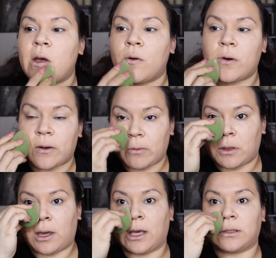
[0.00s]
whatever the
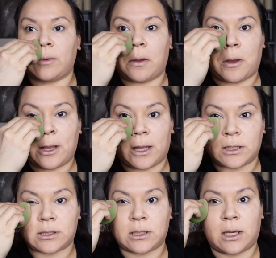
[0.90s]
case may be,
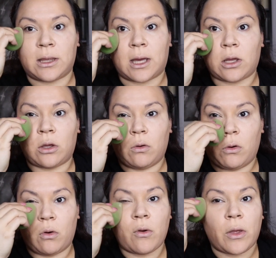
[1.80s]
let's say that
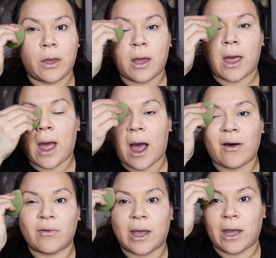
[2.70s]
you
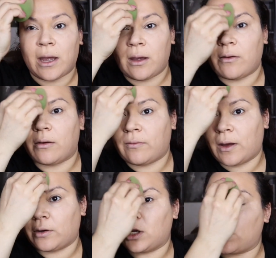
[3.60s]
have a
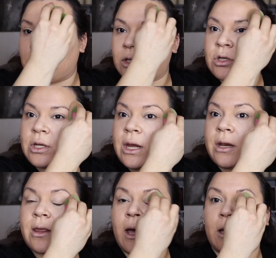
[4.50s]
foundation shade
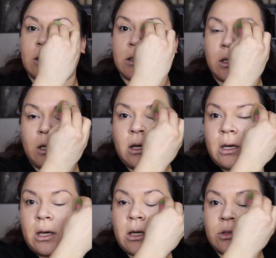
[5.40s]
that
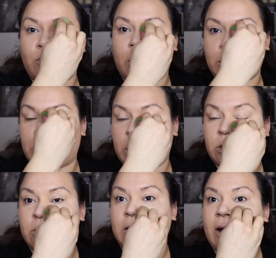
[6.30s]
is 1 shade
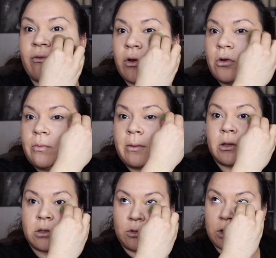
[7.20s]
too light for you, maybe
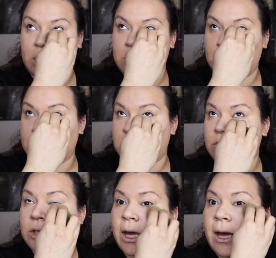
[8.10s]
2 shades because you
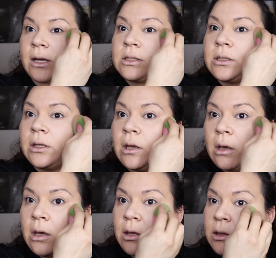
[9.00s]
tanned.
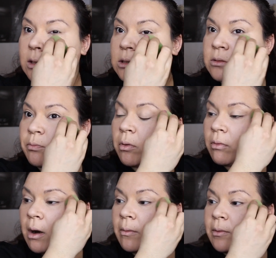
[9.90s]
This
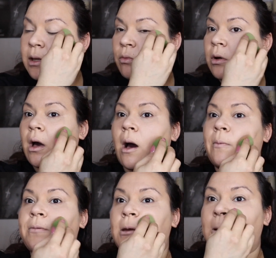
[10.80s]
probably will
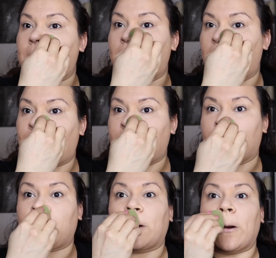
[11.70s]
help
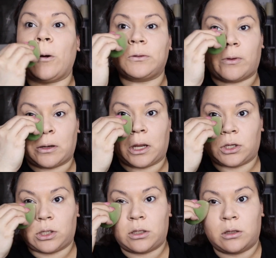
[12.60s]
your old
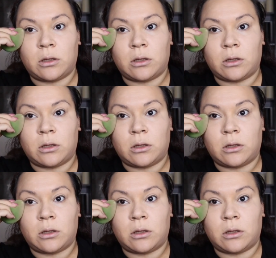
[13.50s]
foundation